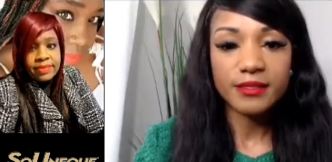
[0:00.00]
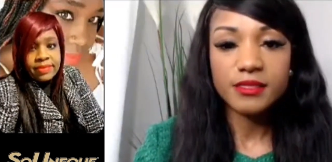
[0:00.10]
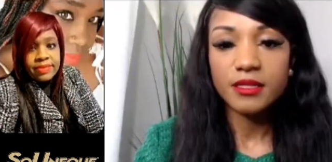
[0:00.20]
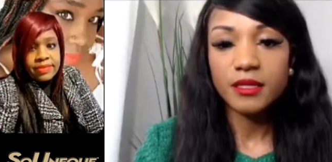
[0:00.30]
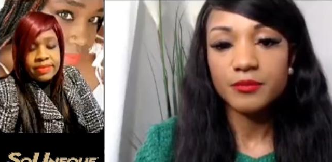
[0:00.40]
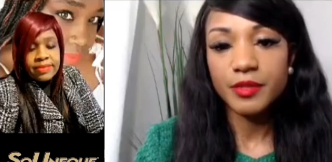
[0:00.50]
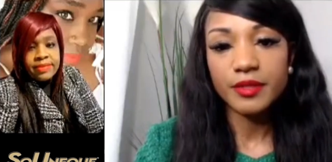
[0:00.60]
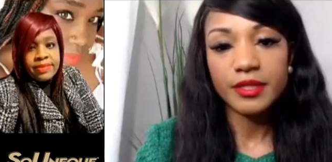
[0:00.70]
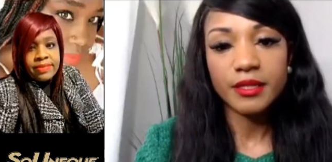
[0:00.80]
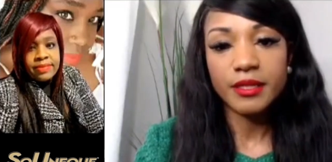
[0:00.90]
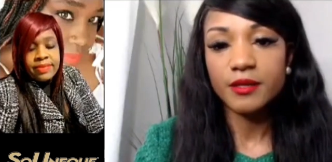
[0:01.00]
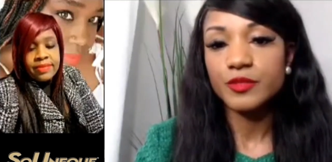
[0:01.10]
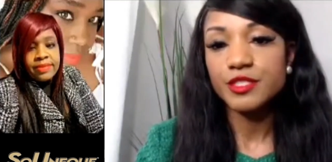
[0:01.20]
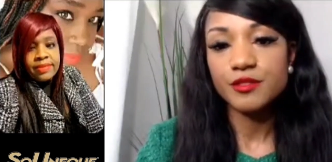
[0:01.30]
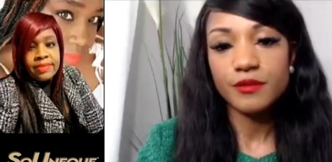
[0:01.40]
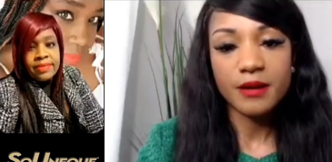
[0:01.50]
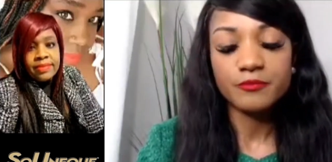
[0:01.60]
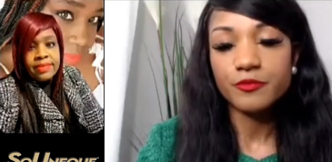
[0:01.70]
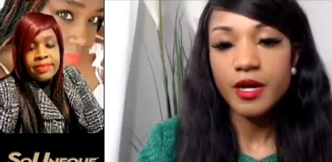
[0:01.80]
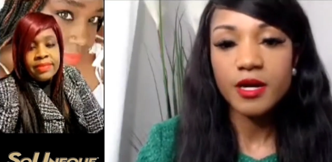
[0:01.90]
Speaker 1: back into the community in which you
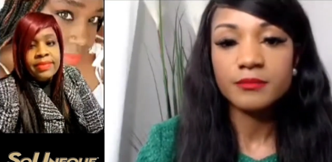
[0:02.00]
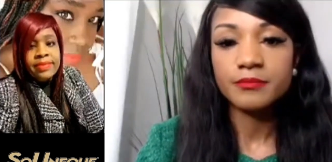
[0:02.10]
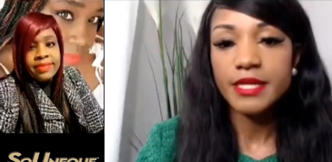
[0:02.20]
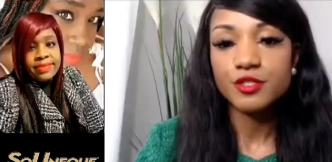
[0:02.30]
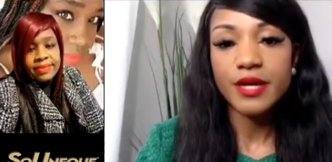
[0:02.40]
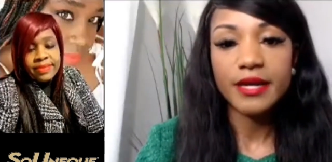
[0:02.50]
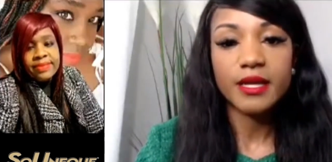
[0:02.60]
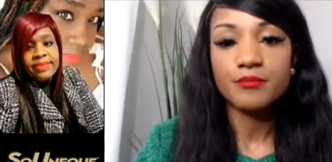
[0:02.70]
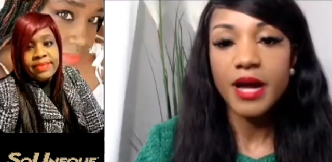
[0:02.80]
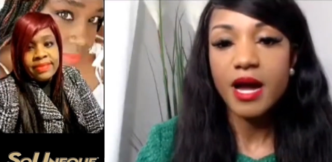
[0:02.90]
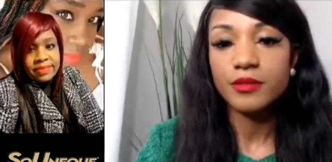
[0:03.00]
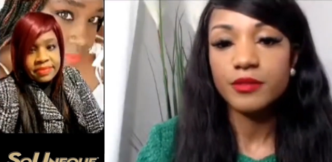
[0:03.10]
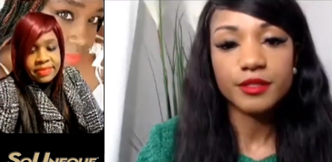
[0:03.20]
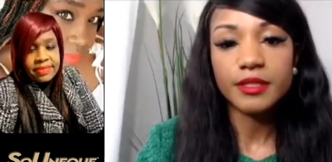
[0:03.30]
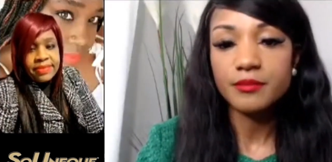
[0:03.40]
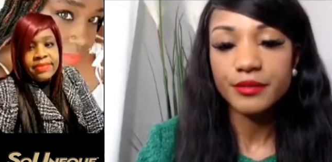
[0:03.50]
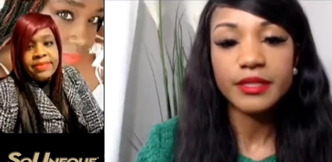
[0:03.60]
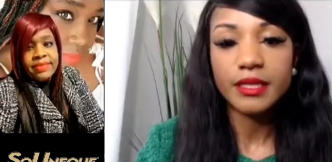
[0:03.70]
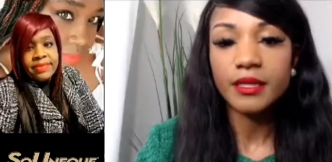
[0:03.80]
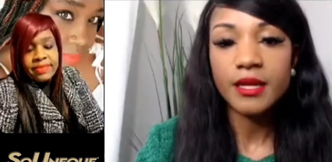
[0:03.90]
come from and try to empower your
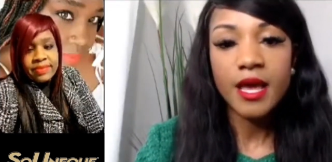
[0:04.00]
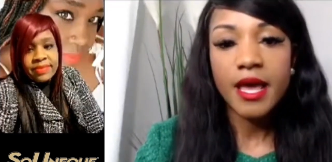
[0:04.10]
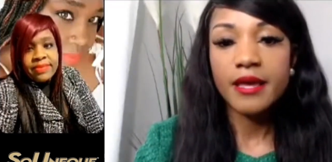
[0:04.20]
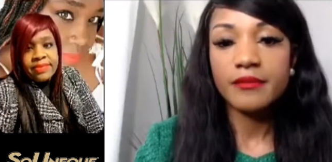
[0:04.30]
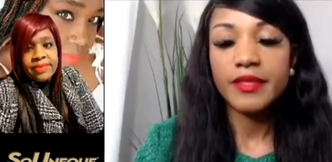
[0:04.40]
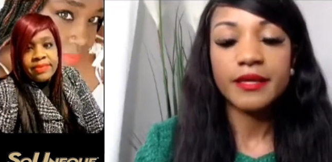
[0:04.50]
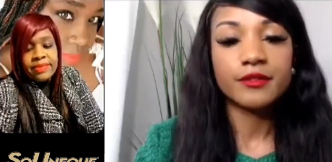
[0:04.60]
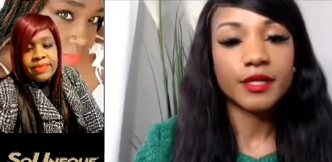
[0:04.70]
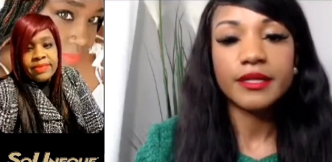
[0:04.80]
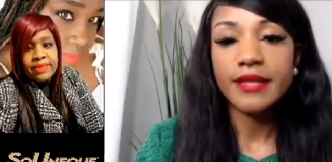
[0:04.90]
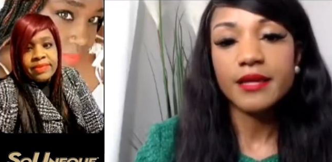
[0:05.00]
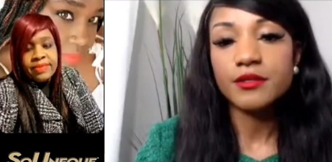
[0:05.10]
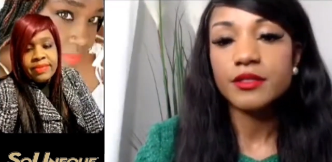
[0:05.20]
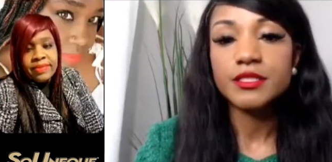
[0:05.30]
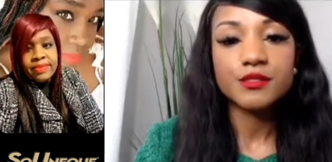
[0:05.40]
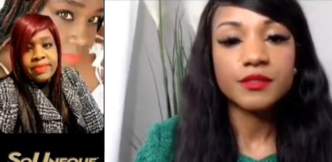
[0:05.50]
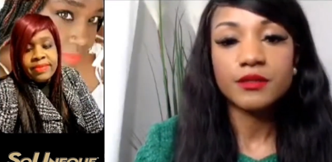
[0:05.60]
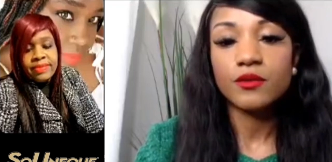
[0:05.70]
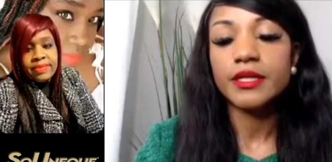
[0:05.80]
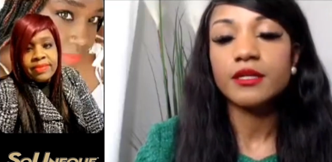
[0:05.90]
community and then learning that you could do
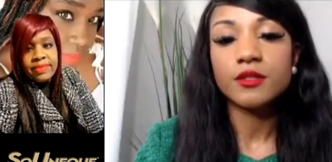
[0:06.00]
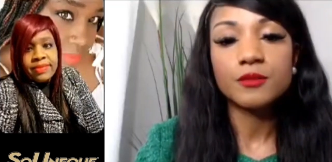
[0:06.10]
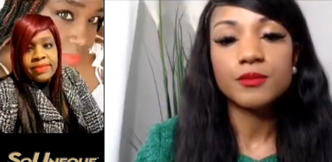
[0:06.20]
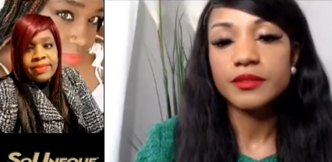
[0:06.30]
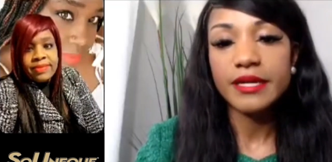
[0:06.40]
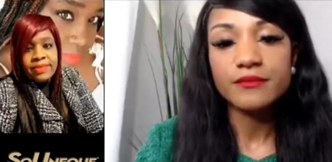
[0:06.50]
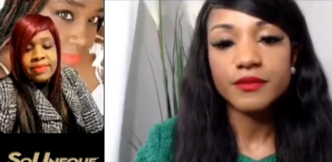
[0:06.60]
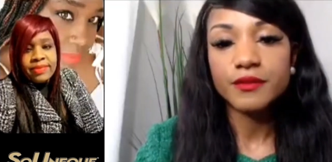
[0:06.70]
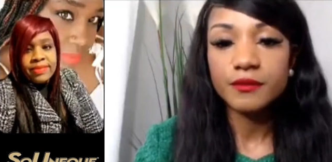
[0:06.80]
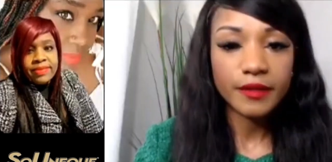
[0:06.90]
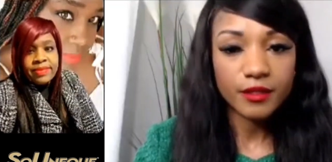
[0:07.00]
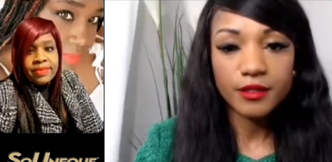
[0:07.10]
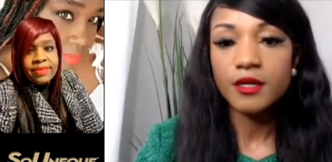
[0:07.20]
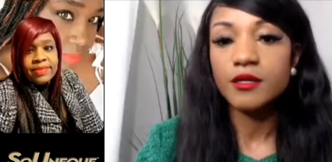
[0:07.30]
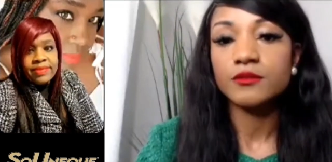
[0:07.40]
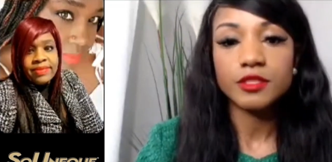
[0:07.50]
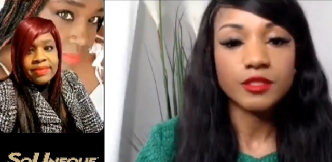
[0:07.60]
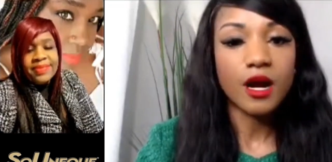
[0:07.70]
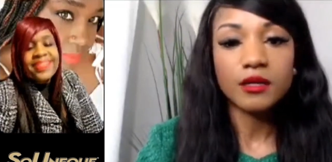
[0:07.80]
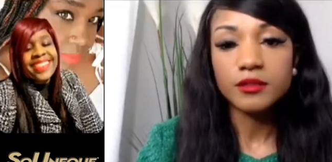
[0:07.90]
it on a global level you know
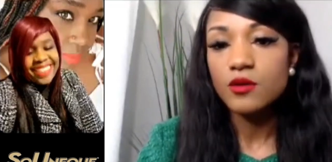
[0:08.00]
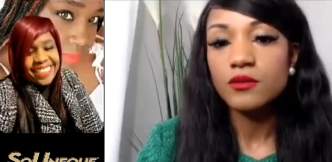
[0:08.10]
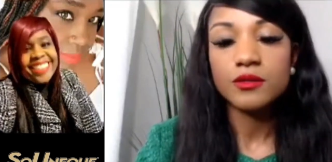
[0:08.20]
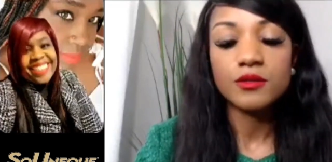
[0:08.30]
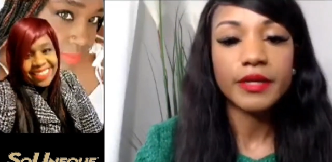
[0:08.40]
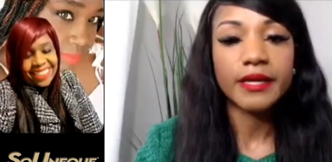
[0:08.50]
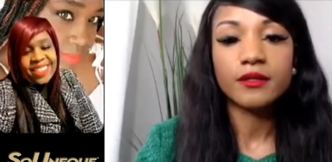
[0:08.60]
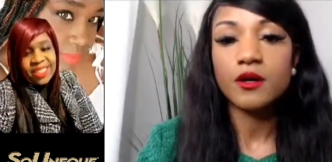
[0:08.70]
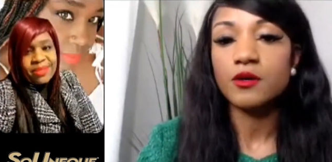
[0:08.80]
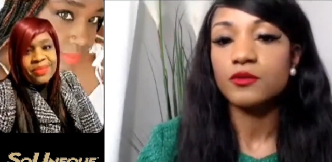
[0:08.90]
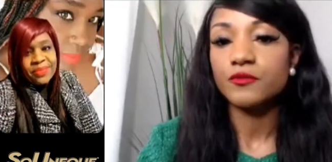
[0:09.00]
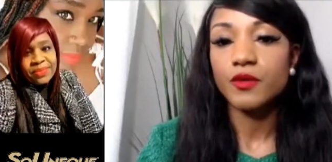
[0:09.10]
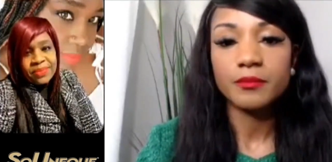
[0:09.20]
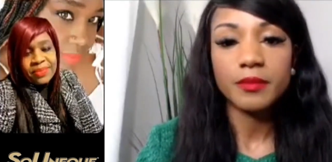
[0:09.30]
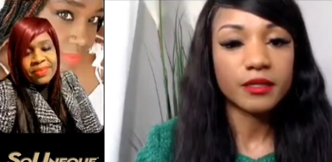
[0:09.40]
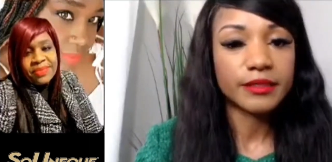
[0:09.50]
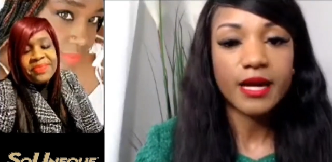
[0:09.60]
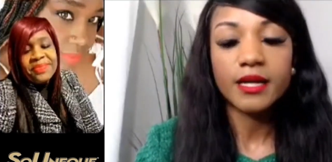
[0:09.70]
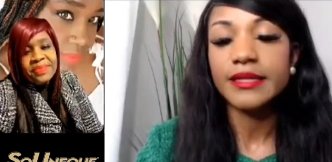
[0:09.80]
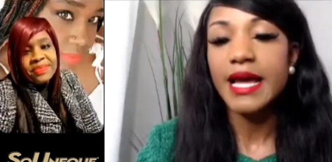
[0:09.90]
start local and go from
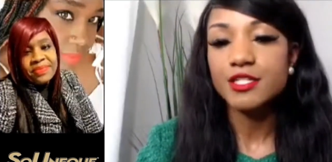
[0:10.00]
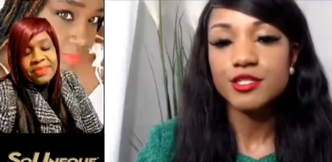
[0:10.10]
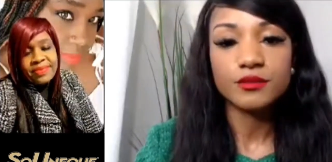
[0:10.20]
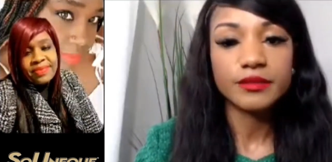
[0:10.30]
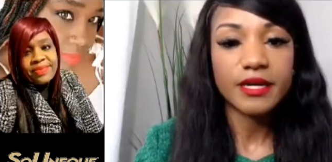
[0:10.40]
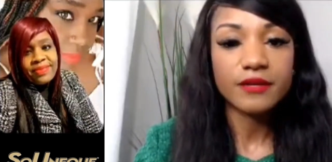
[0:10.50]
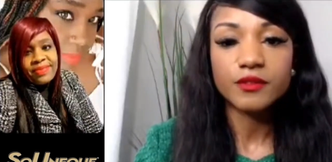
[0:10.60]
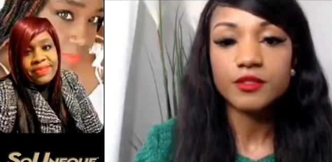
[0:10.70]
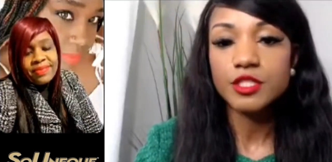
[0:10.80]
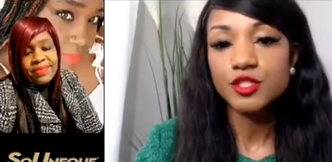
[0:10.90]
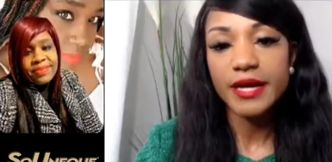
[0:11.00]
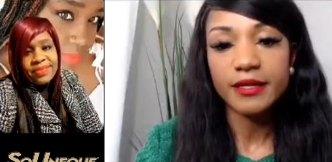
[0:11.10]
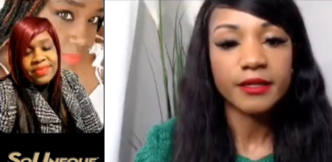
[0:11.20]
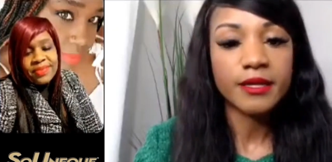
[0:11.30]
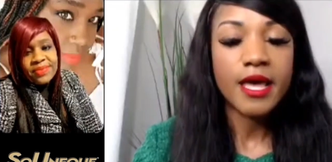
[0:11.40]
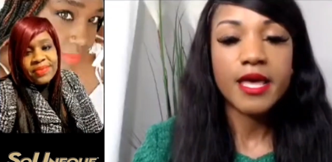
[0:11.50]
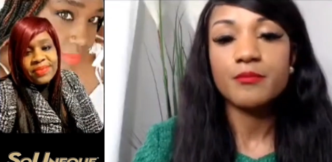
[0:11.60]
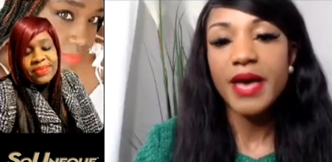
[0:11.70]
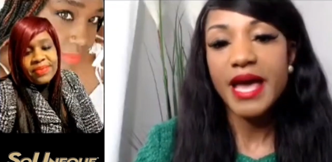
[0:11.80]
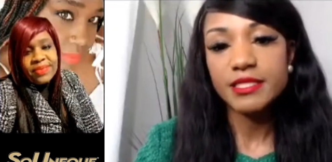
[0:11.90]
a, a national level to try to
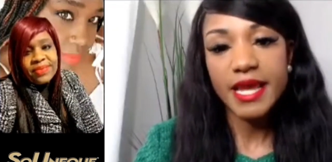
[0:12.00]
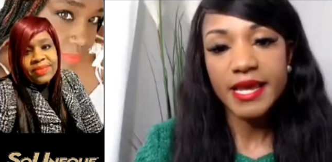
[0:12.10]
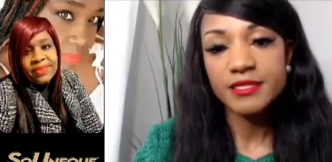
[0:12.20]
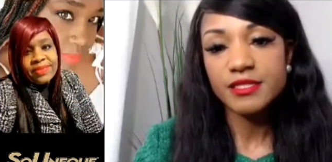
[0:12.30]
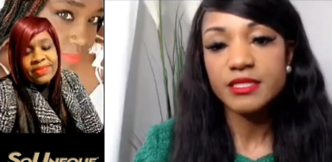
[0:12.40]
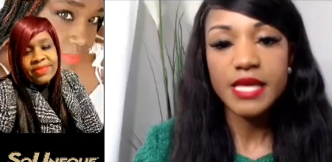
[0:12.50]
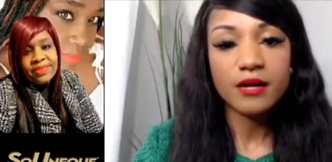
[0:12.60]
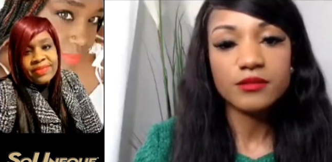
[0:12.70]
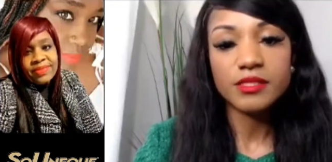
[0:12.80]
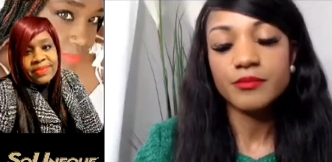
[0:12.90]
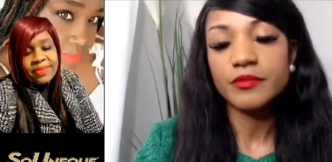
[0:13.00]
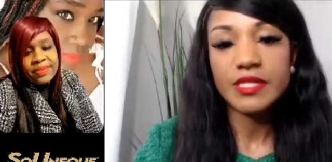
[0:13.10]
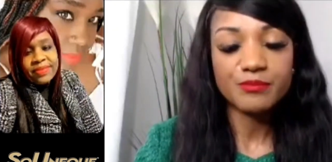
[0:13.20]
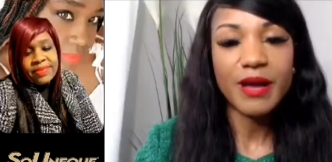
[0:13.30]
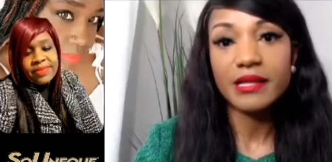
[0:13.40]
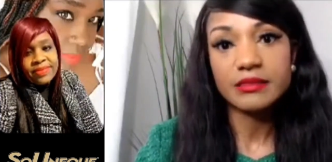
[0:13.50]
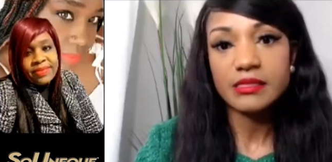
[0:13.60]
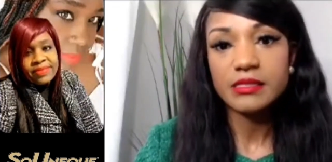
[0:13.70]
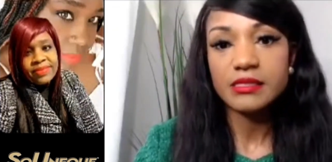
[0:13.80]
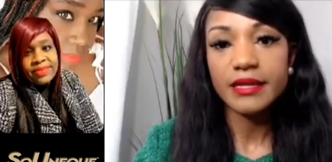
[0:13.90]
impact change and tackle some of these
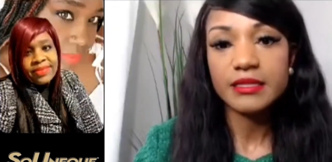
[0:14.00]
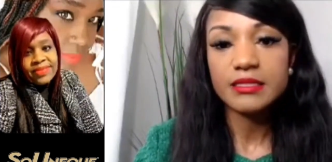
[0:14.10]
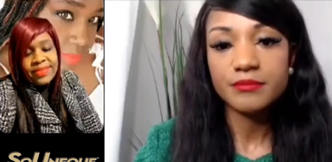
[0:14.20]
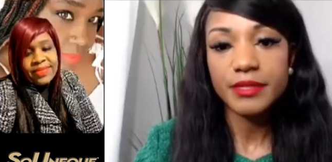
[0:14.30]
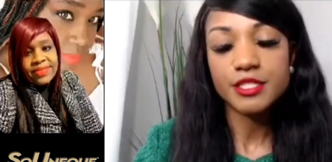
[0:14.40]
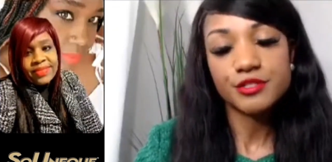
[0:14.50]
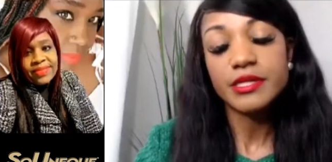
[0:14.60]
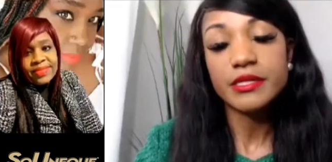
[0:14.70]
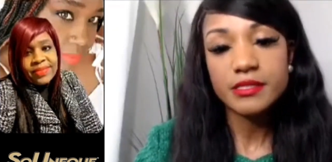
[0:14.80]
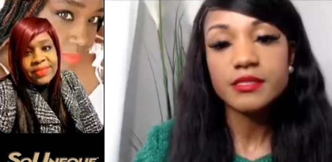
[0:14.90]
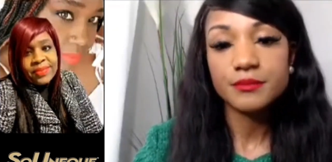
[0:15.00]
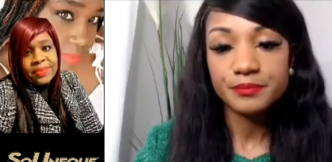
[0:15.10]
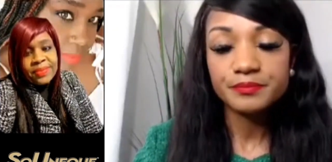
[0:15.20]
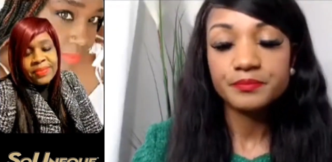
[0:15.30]
policies that need to be addressed